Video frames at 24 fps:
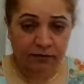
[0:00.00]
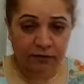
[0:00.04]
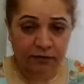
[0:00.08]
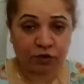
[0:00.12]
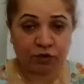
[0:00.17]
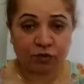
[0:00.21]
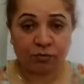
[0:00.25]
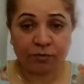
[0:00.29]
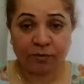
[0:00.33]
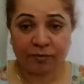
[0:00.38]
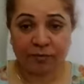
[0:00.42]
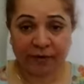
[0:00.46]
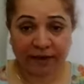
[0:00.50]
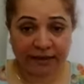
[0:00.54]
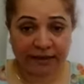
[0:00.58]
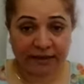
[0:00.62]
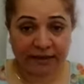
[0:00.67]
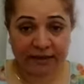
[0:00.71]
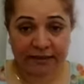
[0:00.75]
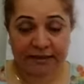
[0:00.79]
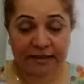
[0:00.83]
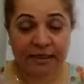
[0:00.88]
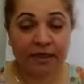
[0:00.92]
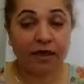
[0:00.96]
you'll be
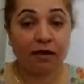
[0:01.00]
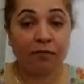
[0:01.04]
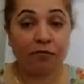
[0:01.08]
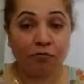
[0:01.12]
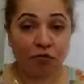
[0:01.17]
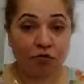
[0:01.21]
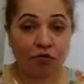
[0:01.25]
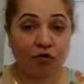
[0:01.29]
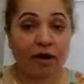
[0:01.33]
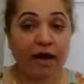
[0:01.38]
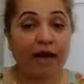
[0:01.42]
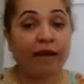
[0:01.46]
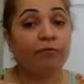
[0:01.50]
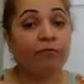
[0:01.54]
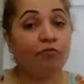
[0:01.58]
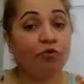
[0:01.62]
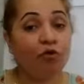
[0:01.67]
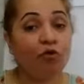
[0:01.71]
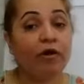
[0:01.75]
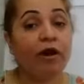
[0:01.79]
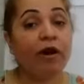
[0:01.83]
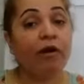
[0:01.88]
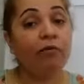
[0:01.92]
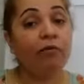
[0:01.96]
practicing more and
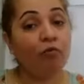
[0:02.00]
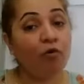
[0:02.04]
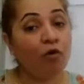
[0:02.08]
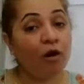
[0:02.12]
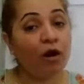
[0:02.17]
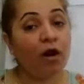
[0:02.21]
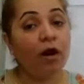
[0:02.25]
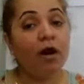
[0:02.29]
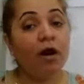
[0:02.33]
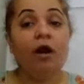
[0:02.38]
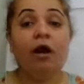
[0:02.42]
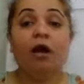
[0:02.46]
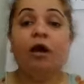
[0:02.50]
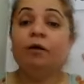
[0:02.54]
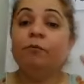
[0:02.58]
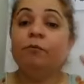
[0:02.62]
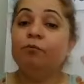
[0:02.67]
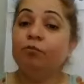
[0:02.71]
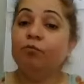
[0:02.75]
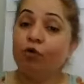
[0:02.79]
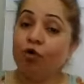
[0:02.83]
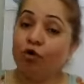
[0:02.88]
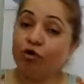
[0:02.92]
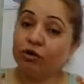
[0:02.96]
more and more,
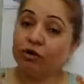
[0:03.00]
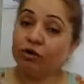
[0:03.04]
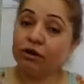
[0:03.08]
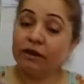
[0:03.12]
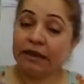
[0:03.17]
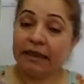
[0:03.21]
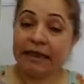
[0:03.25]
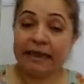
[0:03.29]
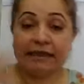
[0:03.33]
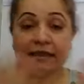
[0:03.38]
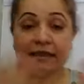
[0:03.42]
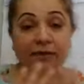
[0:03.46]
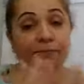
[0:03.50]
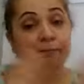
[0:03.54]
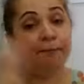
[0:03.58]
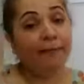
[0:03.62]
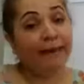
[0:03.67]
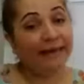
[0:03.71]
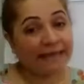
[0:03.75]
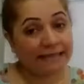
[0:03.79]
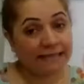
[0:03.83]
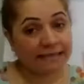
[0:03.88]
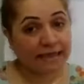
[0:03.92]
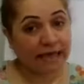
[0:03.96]
both like the
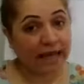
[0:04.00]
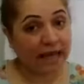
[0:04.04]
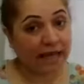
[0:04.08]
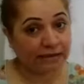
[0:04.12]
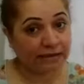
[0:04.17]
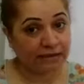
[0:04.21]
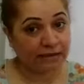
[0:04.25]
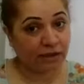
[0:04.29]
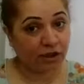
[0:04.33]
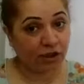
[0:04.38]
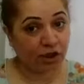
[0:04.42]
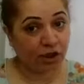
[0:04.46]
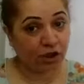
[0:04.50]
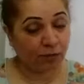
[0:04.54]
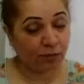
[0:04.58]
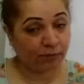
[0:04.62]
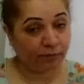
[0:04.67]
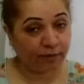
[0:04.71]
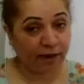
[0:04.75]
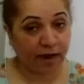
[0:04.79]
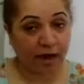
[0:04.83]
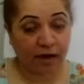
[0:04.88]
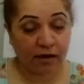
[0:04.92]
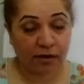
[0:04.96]
mixed case, you're
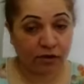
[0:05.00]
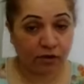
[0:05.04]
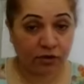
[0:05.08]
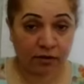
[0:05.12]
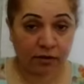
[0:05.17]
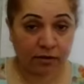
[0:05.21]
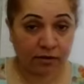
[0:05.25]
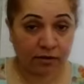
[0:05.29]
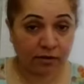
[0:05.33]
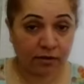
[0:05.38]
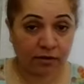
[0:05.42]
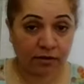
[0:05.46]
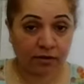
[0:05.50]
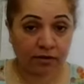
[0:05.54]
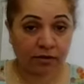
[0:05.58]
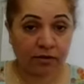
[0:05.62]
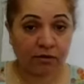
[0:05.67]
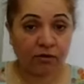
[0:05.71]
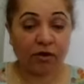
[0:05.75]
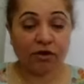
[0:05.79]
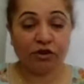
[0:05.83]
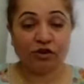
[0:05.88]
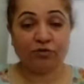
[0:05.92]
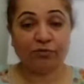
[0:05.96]

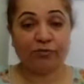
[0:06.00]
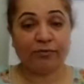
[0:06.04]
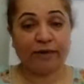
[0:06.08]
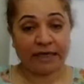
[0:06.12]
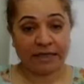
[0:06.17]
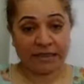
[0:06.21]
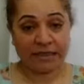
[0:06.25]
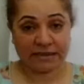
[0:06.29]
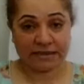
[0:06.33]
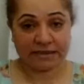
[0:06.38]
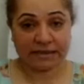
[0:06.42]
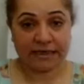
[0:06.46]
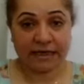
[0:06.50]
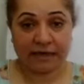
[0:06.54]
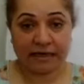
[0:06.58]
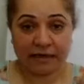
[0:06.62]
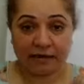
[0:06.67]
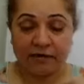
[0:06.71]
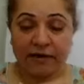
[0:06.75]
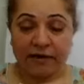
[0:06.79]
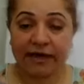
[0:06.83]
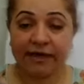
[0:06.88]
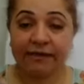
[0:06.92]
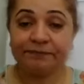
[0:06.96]
going to practice that,
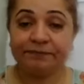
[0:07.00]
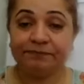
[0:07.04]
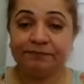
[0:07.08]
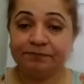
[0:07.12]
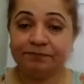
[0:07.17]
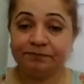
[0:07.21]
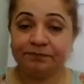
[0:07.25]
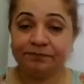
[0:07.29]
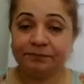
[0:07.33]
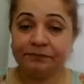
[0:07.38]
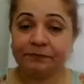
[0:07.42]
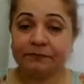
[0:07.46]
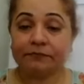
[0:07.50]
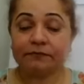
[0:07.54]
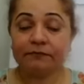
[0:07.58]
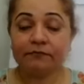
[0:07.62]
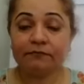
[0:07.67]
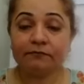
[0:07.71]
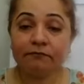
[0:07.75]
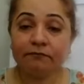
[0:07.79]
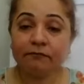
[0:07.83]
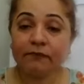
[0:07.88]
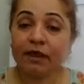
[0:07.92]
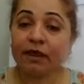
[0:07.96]
right?
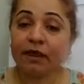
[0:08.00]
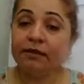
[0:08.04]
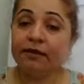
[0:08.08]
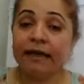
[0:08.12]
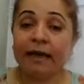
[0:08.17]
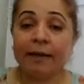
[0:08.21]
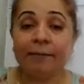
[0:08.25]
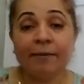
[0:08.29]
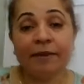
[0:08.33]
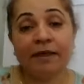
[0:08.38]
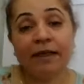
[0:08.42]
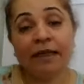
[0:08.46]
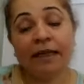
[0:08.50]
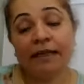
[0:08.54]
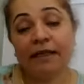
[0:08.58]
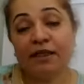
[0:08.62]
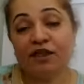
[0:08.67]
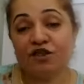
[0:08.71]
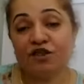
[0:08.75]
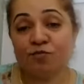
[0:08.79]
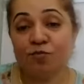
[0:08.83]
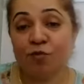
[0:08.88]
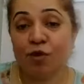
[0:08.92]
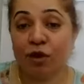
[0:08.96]
The capital and
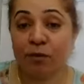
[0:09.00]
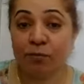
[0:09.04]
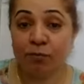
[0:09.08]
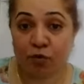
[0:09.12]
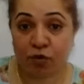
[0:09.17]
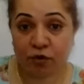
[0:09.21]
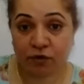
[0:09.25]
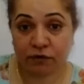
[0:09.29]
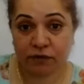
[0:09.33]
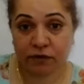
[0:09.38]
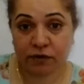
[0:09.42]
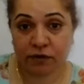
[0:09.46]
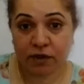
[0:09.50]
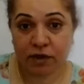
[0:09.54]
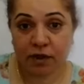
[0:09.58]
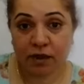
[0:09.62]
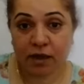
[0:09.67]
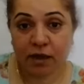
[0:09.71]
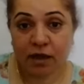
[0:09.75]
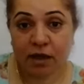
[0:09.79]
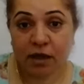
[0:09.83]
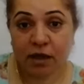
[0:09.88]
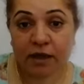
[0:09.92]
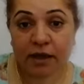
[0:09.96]
the small both.
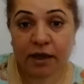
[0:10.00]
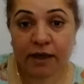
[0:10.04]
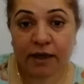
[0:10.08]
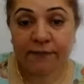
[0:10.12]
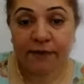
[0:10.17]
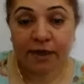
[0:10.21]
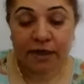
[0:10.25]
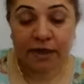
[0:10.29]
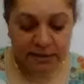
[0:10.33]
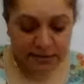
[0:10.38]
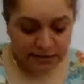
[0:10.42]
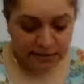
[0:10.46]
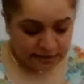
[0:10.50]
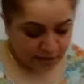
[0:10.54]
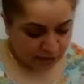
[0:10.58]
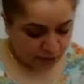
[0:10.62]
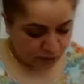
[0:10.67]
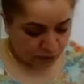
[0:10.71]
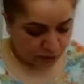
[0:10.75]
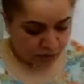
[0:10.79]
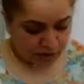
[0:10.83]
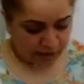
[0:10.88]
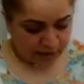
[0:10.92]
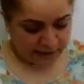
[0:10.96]
Okay,
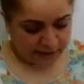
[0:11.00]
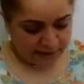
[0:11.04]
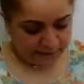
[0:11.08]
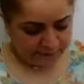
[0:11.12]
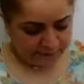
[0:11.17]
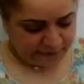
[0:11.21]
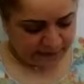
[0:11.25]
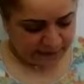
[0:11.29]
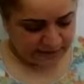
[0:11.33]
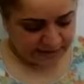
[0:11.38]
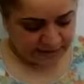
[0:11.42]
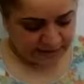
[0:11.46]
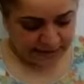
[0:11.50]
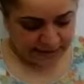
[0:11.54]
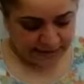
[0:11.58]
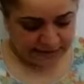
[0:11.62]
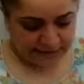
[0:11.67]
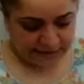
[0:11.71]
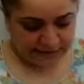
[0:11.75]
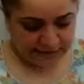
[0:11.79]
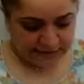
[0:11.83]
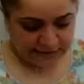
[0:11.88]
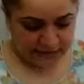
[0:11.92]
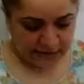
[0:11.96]
so this
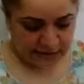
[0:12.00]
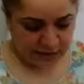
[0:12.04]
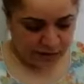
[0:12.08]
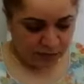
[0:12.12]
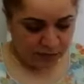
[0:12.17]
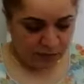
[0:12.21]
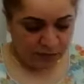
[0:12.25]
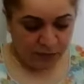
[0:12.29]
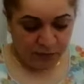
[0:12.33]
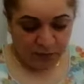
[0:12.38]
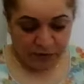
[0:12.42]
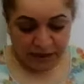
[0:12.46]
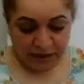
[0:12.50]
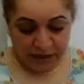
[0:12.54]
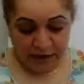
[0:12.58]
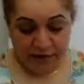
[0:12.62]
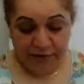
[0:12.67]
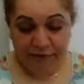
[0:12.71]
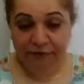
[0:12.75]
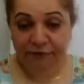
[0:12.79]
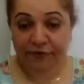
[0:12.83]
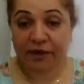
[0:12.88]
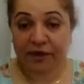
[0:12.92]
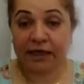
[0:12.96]
is what we
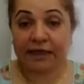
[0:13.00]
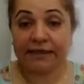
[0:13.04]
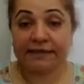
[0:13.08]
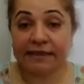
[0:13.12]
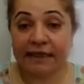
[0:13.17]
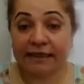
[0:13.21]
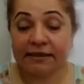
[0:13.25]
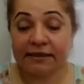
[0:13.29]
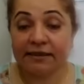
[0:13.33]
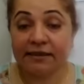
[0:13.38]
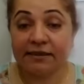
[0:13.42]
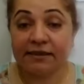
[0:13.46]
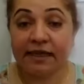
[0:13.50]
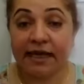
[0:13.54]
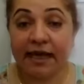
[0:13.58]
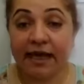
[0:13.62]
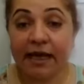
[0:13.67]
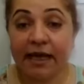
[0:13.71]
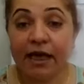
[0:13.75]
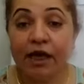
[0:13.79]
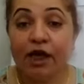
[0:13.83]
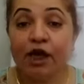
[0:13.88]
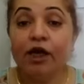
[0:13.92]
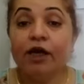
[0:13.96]
have done
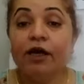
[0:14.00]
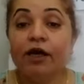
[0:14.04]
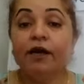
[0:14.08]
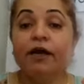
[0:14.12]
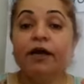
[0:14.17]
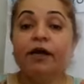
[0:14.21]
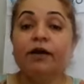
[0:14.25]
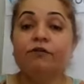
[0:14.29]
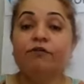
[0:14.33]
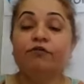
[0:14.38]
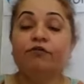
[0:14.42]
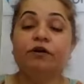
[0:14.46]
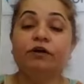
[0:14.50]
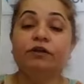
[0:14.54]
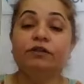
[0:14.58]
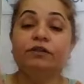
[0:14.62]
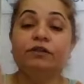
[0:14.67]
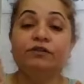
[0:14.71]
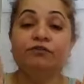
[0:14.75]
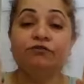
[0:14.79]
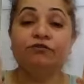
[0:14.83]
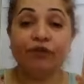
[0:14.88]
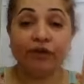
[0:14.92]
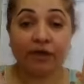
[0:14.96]
today for
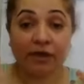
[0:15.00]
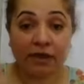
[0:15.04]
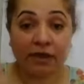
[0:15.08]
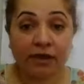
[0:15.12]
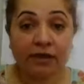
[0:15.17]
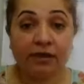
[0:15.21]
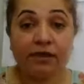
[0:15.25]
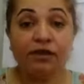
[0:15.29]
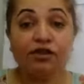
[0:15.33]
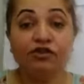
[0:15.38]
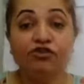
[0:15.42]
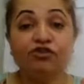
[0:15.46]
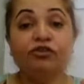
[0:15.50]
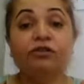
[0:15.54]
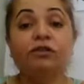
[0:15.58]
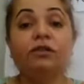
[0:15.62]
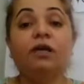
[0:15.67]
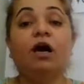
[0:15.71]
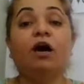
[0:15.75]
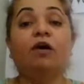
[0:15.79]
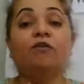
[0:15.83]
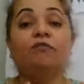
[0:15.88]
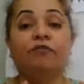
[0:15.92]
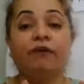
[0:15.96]
the
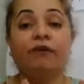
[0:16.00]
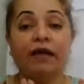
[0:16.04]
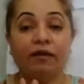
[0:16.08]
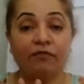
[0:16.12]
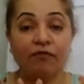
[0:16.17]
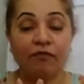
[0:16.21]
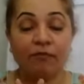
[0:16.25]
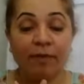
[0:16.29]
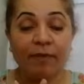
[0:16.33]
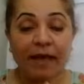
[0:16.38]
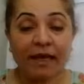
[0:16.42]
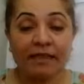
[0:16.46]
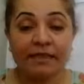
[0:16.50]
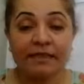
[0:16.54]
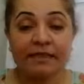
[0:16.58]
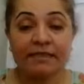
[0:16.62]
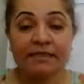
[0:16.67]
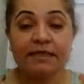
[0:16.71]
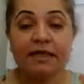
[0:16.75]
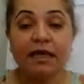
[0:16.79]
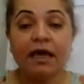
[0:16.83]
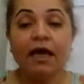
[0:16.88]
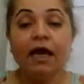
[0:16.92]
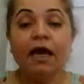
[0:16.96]
recognition of
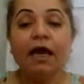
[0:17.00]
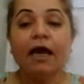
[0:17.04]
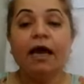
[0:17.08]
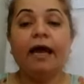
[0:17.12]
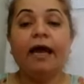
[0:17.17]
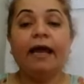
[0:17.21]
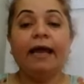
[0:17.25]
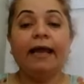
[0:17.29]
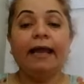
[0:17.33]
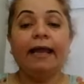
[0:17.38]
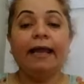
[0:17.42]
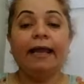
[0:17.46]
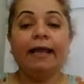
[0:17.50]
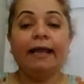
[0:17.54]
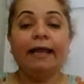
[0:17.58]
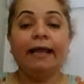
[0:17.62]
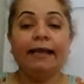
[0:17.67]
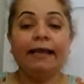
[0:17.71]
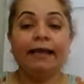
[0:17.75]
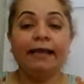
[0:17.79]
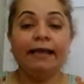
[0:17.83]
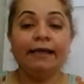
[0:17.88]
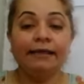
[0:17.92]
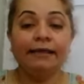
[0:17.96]
alphabets,
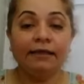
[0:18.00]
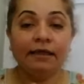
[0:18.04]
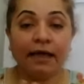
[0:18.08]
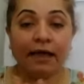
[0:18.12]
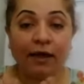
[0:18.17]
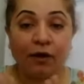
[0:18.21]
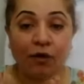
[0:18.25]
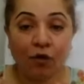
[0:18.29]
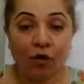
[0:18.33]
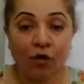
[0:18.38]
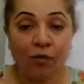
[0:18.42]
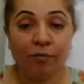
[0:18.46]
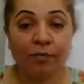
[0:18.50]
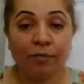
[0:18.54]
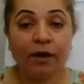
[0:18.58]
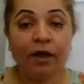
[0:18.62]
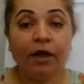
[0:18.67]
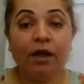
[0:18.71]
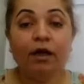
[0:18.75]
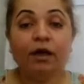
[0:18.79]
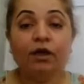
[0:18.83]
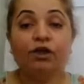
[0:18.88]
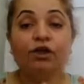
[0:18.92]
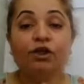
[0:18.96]
and I hope
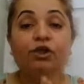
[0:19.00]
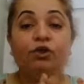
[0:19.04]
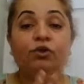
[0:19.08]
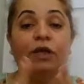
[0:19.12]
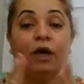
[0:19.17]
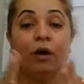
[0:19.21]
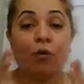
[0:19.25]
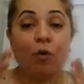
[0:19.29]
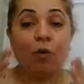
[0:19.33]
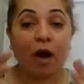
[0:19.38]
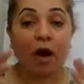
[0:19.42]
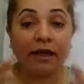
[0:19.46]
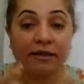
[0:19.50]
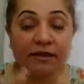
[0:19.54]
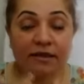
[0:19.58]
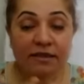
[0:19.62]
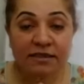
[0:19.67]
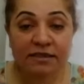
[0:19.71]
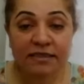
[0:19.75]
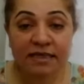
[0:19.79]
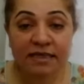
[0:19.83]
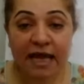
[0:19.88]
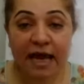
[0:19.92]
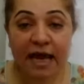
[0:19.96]
you now
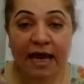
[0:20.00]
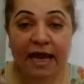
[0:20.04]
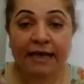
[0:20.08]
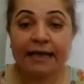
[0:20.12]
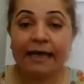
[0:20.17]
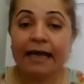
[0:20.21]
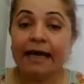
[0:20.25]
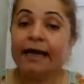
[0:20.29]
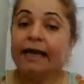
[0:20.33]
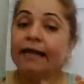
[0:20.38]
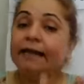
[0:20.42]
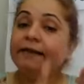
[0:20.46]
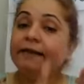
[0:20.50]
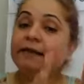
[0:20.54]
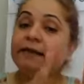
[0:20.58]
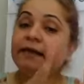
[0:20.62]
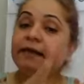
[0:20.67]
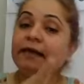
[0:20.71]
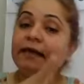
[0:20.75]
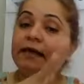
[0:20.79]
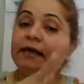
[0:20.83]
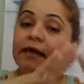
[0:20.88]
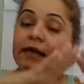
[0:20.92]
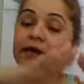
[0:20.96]
understand
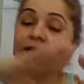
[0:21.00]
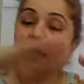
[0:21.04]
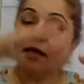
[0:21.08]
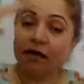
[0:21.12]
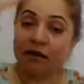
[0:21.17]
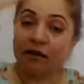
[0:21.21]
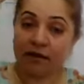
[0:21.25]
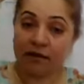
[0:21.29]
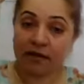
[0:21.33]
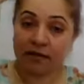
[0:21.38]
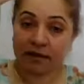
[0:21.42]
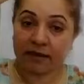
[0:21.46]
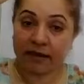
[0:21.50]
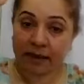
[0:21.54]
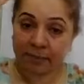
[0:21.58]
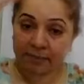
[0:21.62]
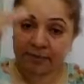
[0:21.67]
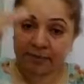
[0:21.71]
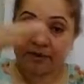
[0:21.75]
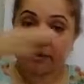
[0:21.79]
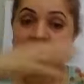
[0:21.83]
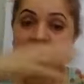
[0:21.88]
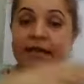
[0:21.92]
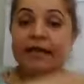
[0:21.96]
the
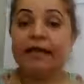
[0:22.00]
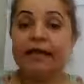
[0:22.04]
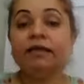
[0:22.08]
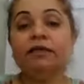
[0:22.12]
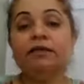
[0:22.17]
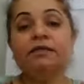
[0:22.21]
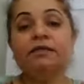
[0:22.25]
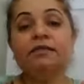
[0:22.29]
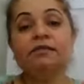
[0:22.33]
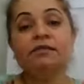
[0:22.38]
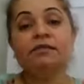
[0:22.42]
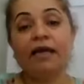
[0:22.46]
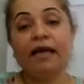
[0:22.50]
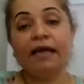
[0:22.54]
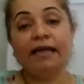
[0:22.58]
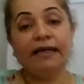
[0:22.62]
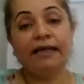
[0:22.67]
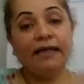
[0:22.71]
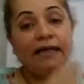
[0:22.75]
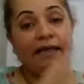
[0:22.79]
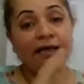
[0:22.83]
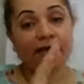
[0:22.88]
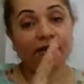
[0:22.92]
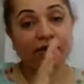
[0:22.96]
capital letters
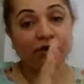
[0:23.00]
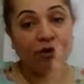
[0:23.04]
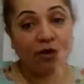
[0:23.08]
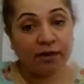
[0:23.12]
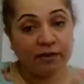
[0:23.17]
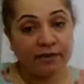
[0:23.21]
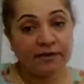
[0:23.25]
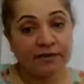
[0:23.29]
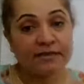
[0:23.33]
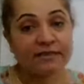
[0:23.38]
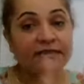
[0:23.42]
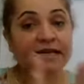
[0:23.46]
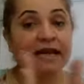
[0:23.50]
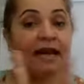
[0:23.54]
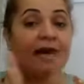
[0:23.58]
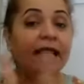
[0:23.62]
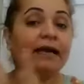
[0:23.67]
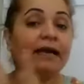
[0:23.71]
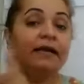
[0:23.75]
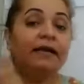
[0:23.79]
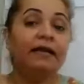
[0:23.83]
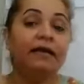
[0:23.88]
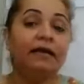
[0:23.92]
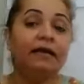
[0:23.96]
and you
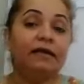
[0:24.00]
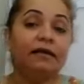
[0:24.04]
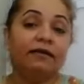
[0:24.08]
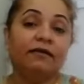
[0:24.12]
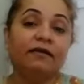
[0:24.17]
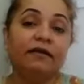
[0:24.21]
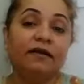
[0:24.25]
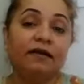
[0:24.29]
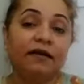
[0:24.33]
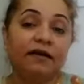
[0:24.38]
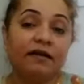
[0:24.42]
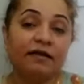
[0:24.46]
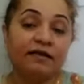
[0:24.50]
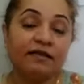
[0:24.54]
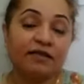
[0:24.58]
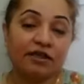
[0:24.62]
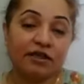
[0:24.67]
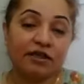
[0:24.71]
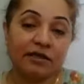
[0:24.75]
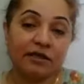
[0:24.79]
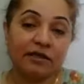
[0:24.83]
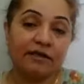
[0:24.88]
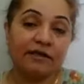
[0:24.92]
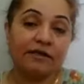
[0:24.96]
understand
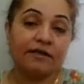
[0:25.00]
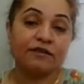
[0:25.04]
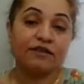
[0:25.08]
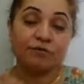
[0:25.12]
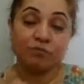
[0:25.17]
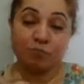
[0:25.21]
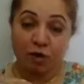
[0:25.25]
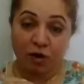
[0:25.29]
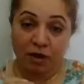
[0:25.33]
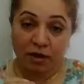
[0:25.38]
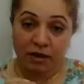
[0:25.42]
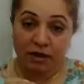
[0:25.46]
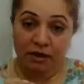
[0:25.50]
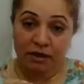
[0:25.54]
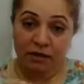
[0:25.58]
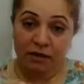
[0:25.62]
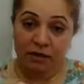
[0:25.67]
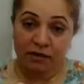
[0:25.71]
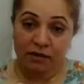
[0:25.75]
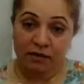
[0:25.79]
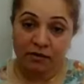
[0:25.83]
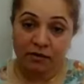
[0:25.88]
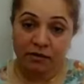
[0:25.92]
the small